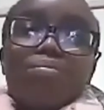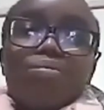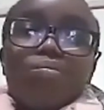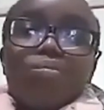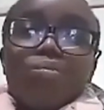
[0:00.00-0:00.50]

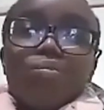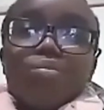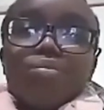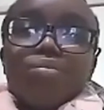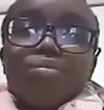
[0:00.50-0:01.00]

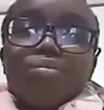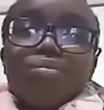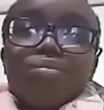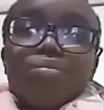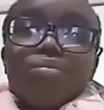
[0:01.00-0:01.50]

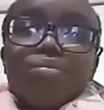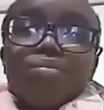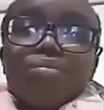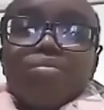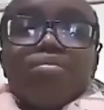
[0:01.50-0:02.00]

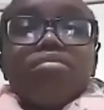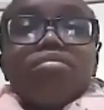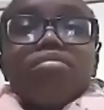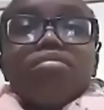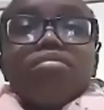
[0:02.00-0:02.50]

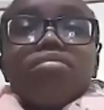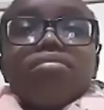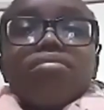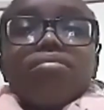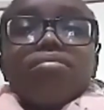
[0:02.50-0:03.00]

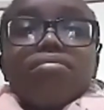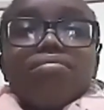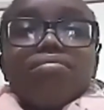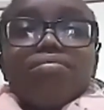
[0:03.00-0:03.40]
Nobody speaks.